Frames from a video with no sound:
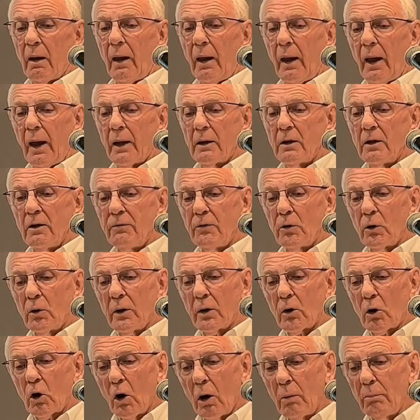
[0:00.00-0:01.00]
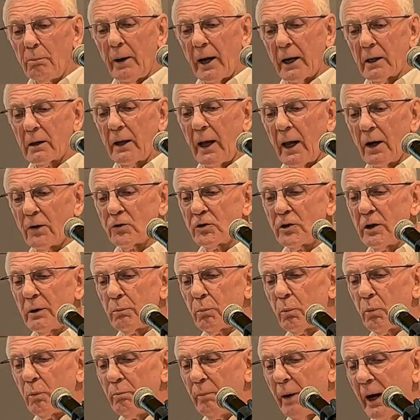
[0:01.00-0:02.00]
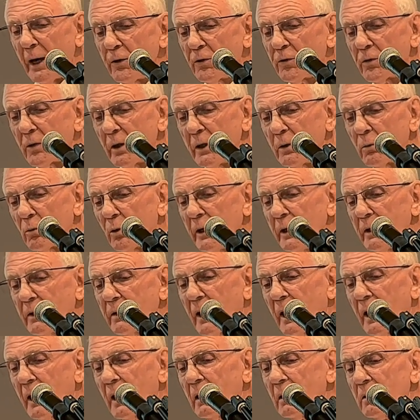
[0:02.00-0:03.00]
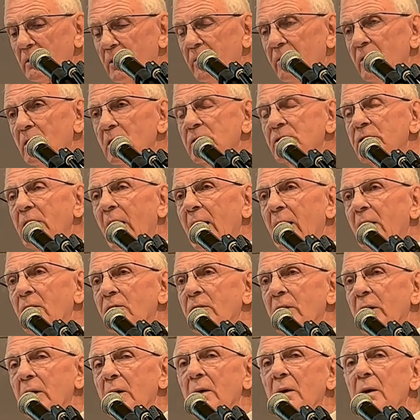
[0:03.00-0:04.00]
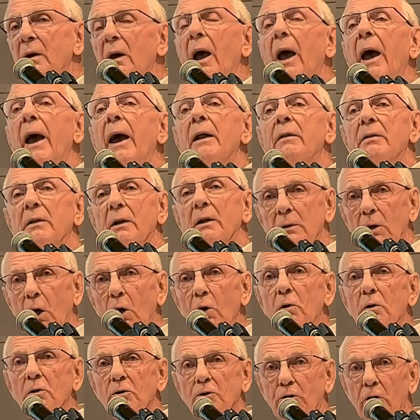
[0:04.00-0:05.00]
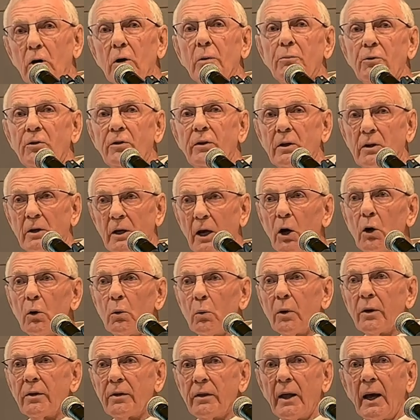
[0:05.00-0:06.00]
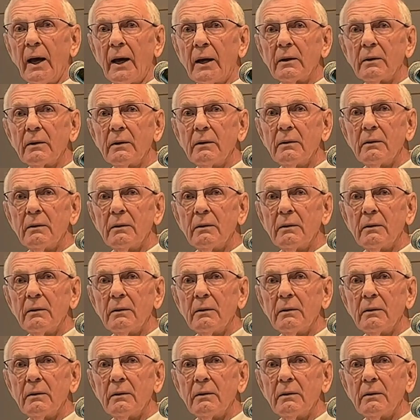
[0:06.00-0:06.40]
And if you're in a compact township, main street retail, diverse housing, and the local jobs that go with that,